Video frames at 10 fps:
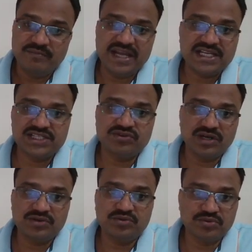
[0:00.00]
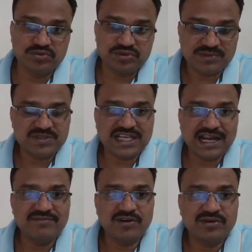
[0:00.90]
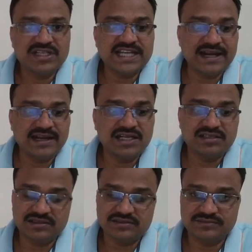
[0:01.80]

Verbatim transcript: make sure to subscribe our channel